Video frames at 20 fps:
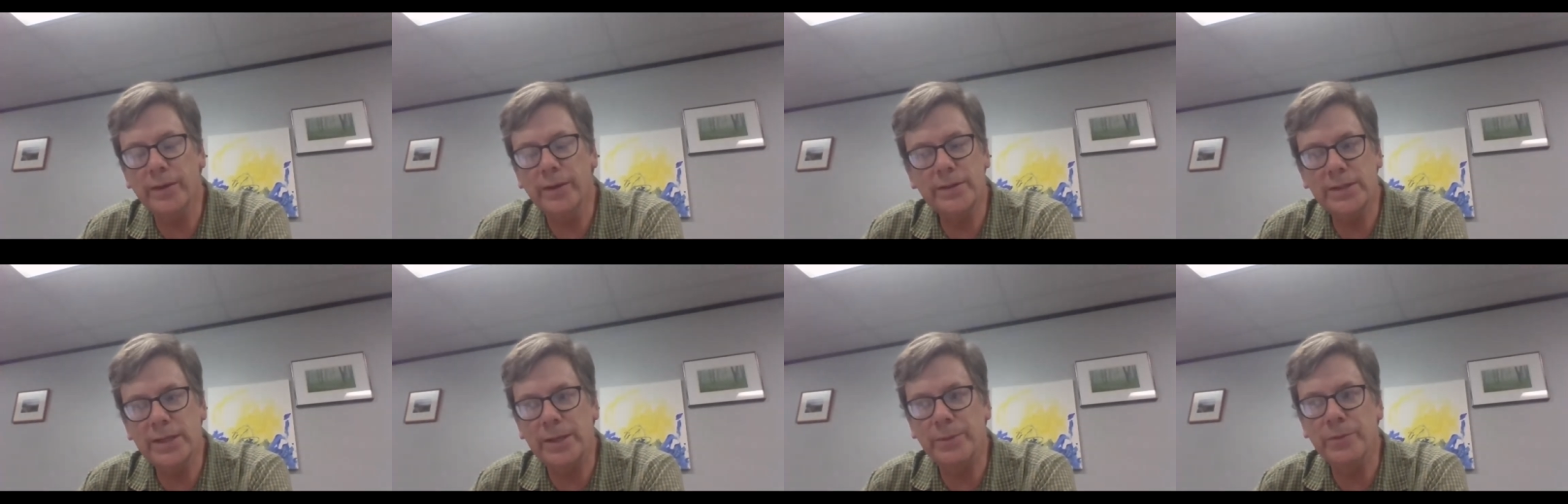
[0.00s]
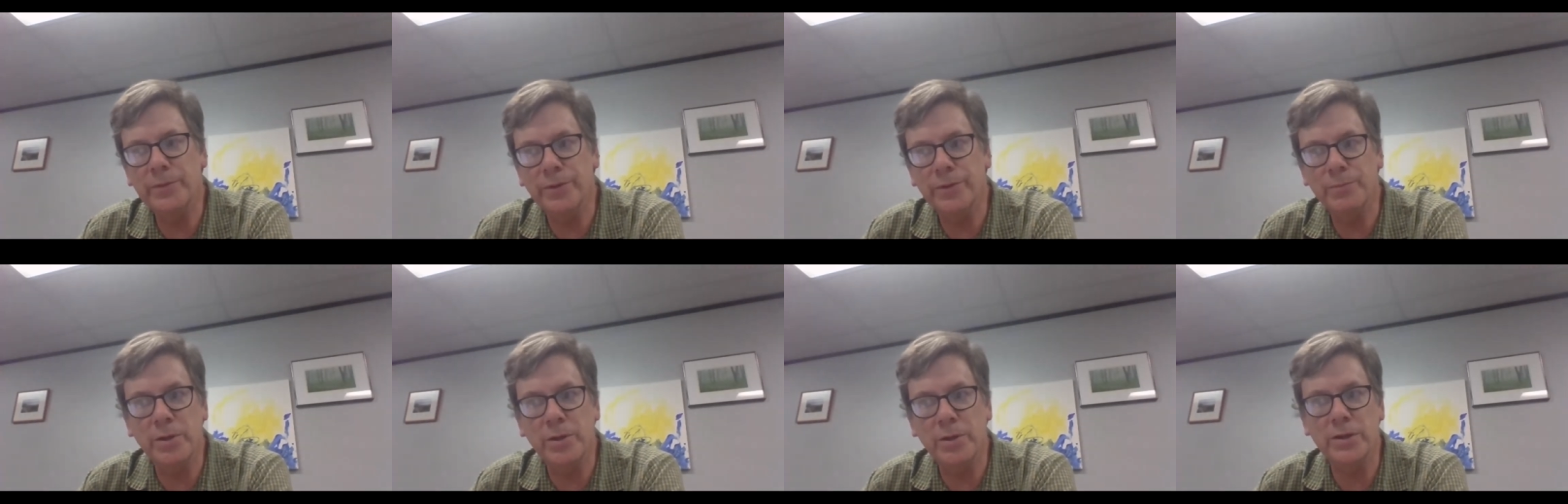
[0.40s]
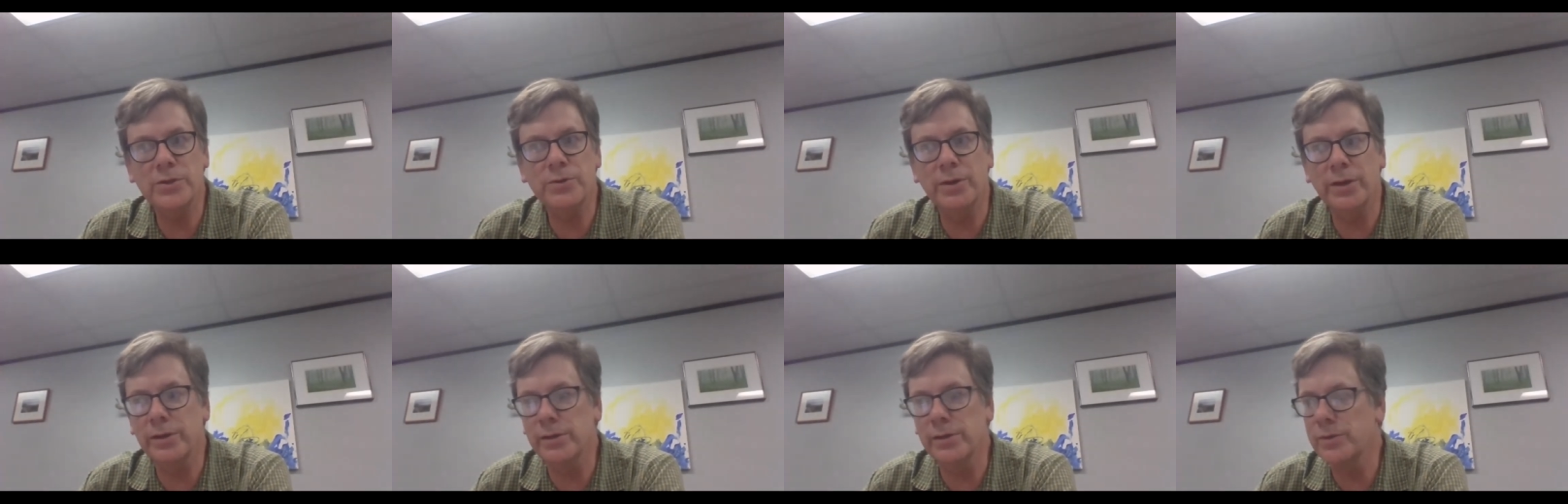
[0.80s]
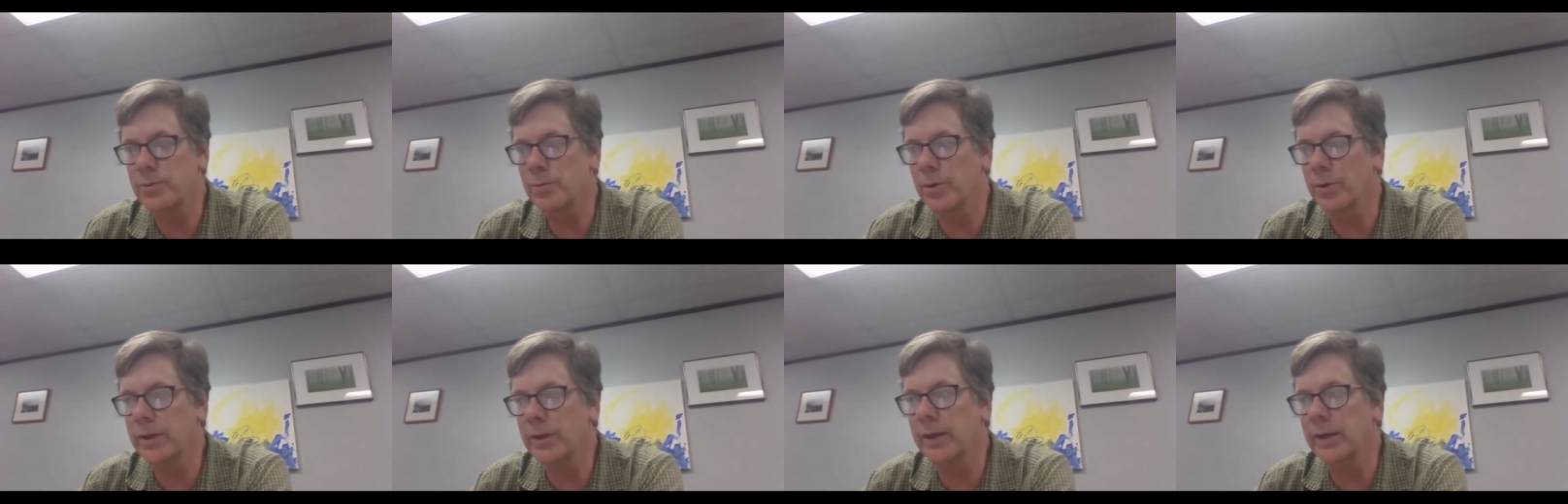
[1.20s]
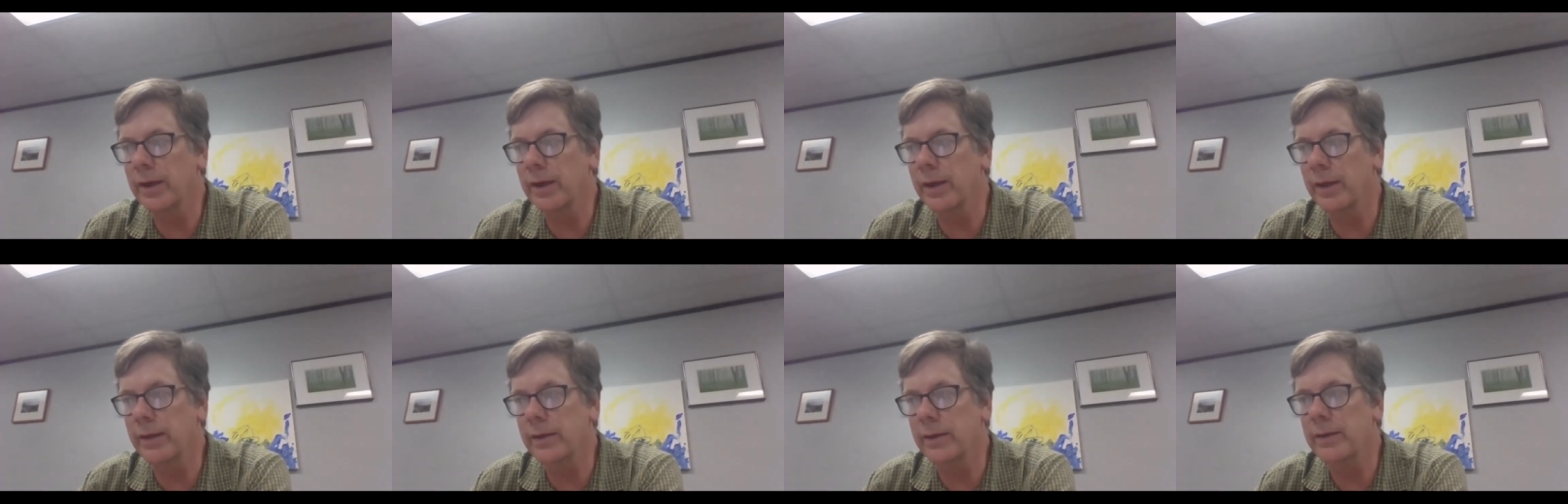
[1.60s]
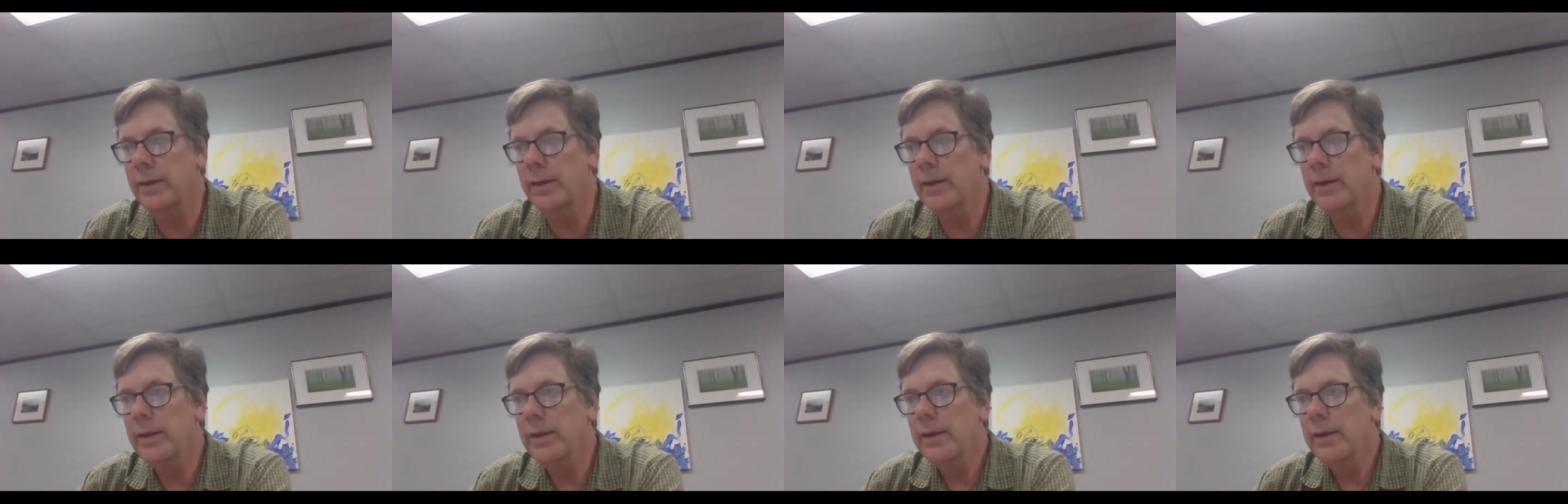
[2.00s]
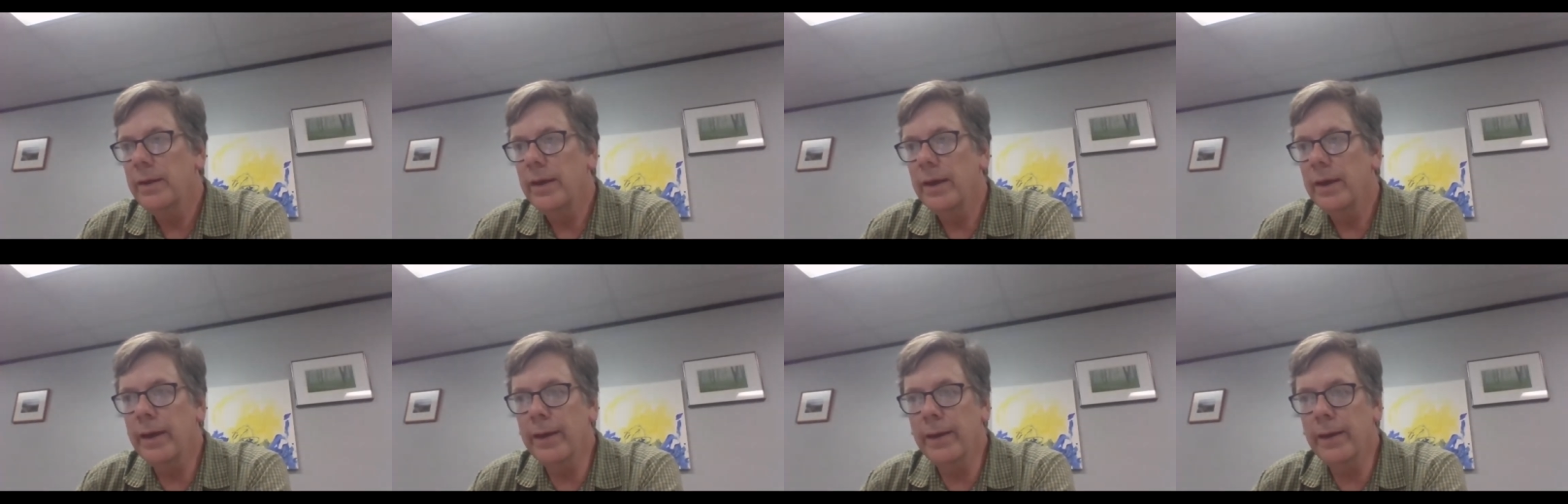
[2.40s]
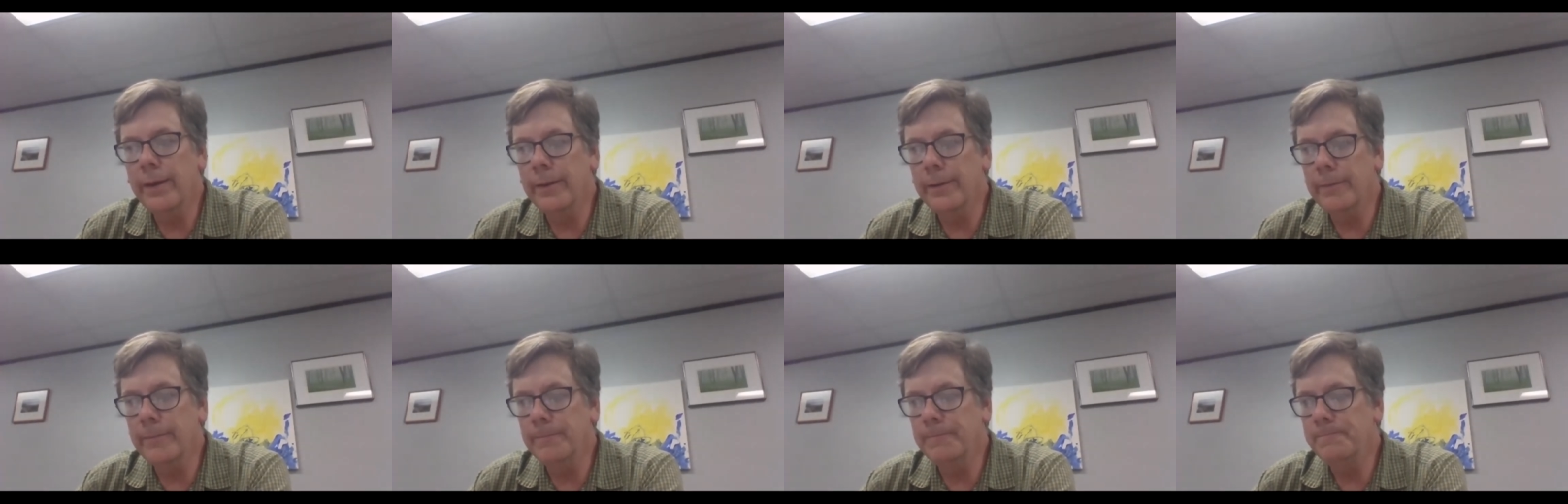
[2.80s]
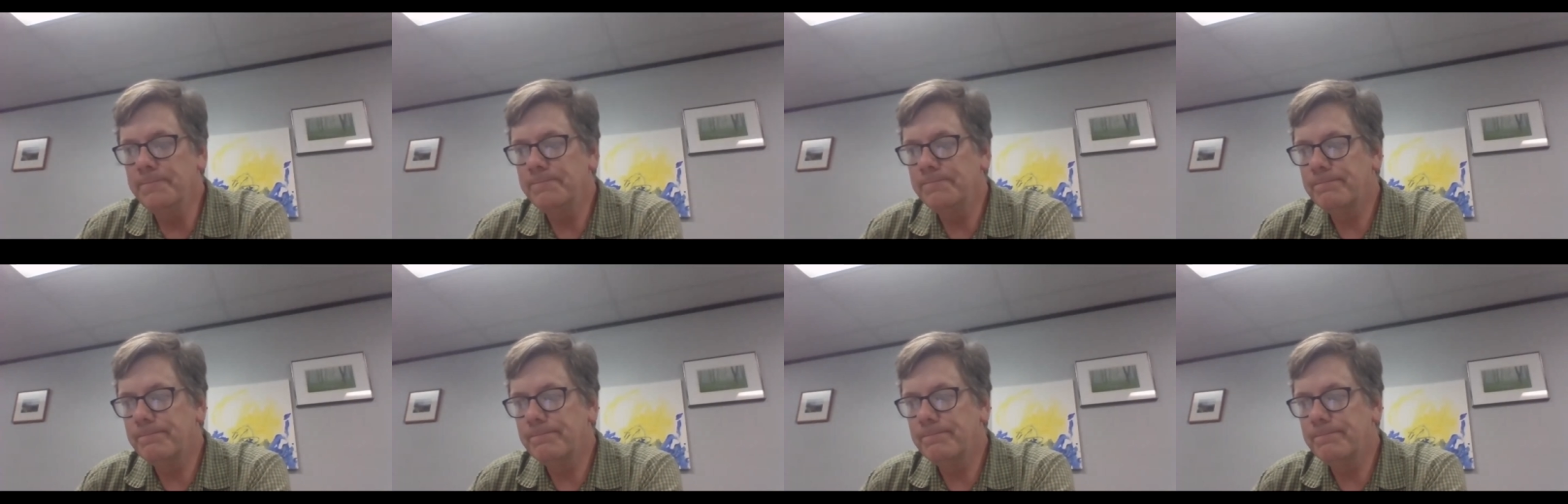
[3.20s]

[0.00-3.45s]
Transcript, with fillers: team of administrators working on, um,